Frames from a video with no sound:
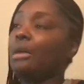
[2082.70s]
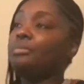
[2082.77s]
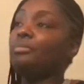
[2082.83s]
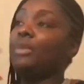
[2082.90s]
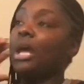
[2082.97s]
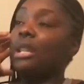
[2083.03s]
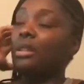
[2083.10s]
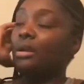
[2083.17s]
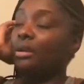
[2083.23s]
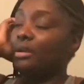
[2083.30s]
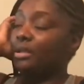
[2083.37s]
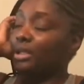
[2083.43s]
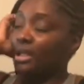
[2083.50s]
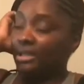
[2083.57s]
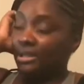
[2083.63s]
I
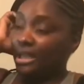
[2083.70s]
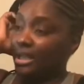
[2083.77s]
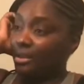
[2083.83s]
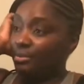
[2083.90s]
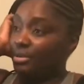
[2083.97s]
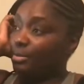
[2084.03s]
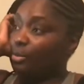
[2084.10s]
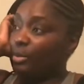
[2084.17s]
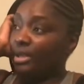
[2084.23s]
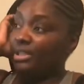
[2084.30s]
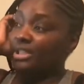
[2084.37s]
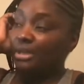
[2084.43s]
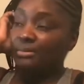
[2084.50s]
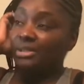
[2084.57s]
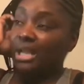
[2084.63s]
learned in taking people in,
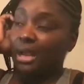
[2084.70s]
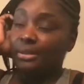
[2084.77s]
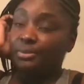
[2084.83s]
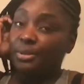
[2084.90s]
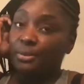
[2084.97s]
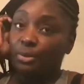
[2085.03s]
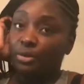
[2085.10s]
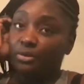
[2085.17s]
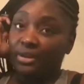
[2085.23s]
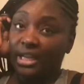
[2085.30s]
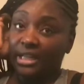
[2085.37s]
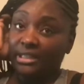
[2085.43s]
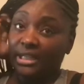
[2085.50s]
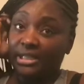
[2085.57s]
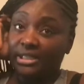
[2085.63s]
sometimes people
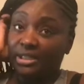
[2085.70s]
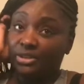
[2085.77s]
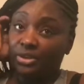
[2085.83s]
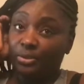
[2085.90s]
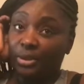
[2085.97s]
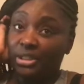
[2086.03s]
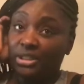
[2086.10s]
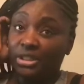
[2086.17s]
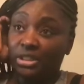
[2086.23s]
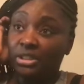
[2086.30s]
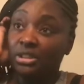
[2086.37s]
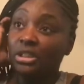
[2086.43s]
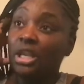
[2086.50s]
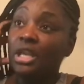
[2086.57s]
create their situations.